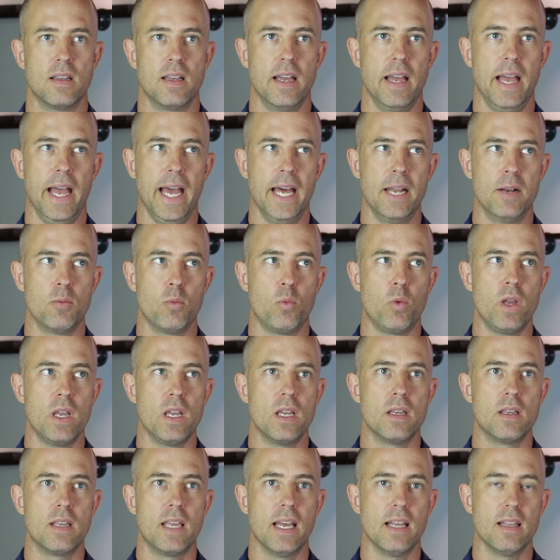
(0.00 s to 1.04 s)
And
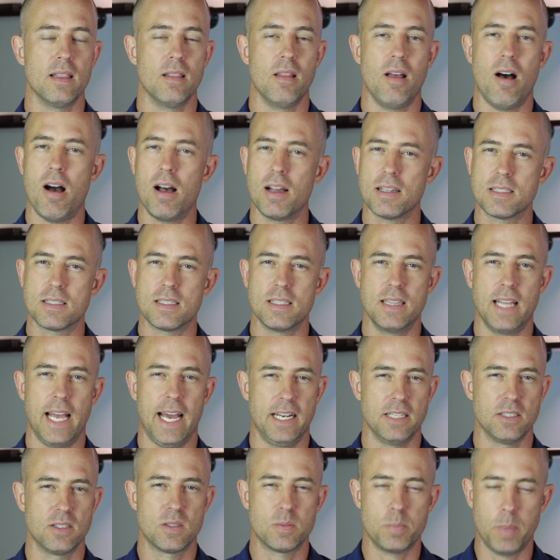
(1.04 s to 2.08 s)
we get lost in
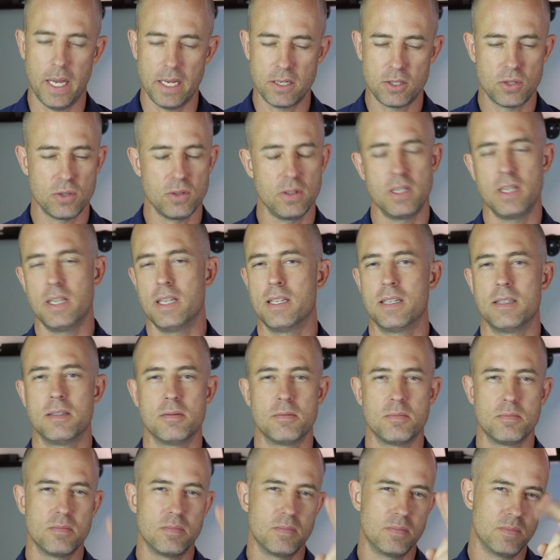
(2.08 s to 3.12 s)
that, especially
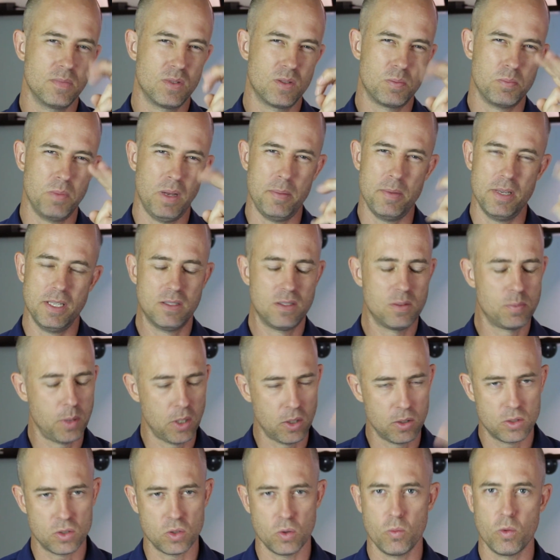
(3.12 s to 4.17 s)
in maybe
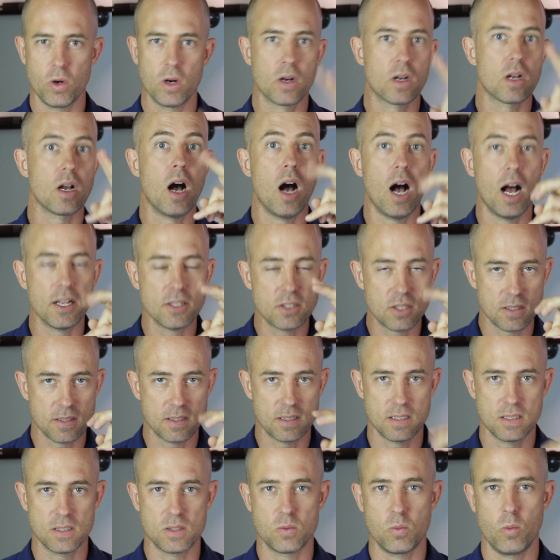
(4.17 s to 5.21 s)
spiritual work,
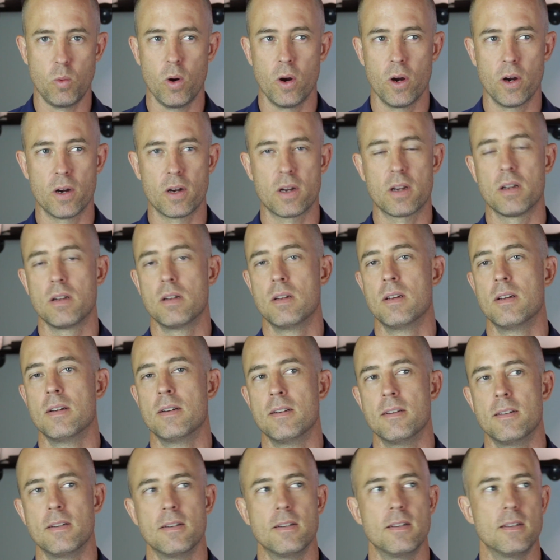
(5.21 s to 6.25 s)
consciousness work,
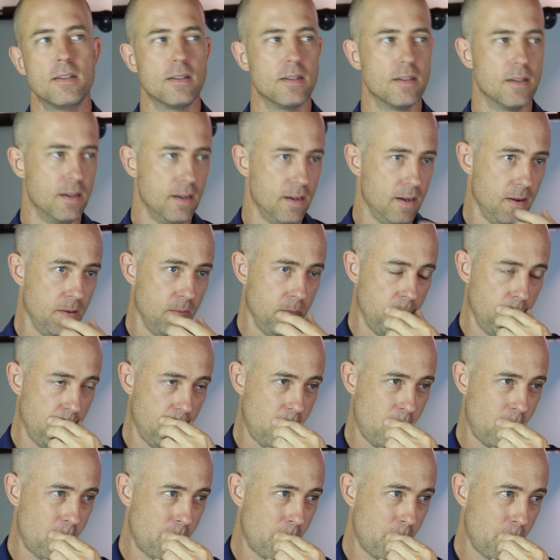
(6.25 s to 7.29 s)

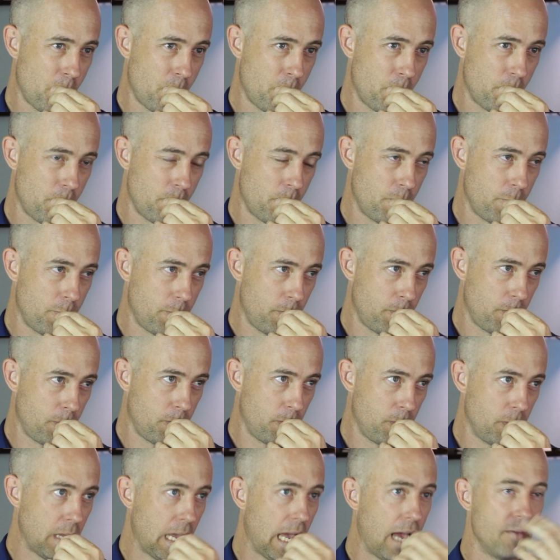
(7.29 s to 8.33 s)
um,
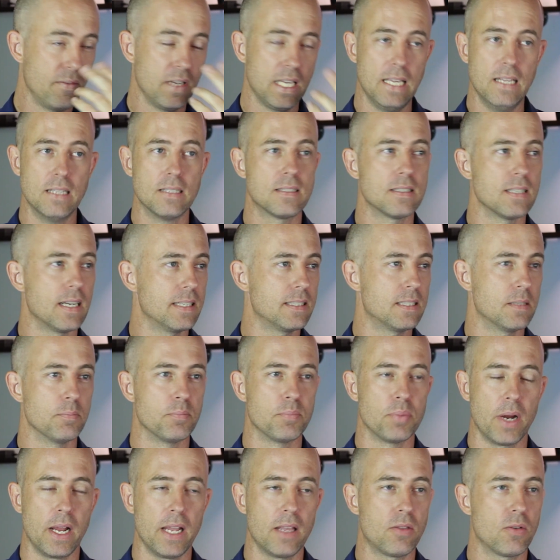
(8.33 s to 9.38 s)
having insights and
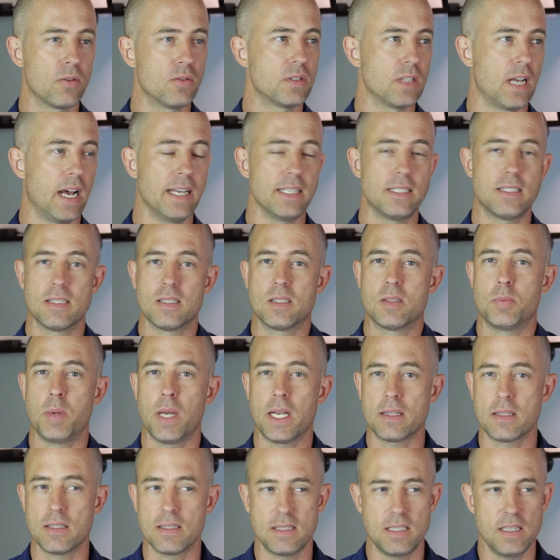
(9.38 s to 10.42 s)
breakthroughs. I
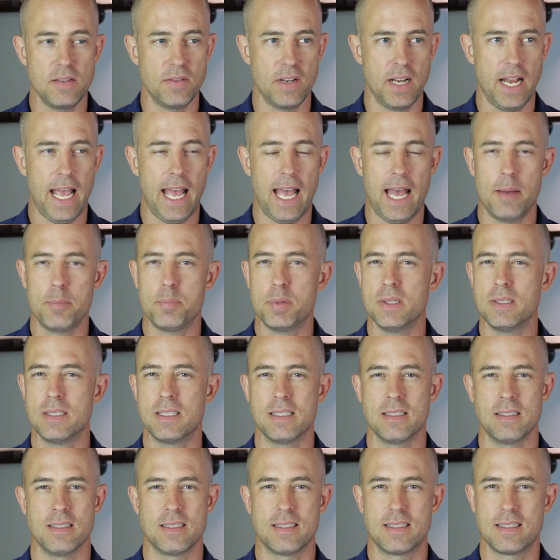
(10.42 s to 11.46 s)
suspect this even
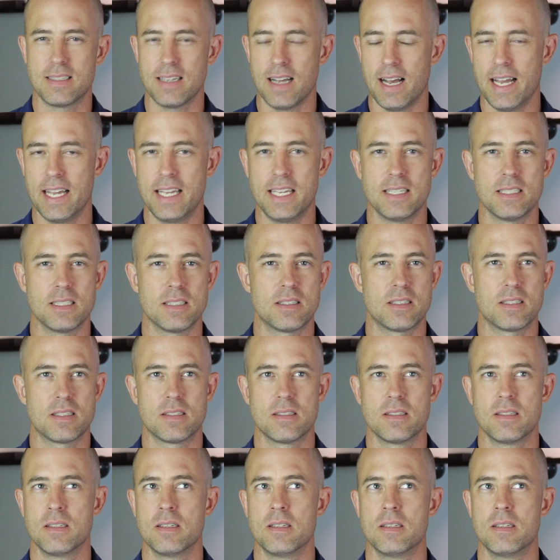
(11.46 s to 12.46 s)
happens in science.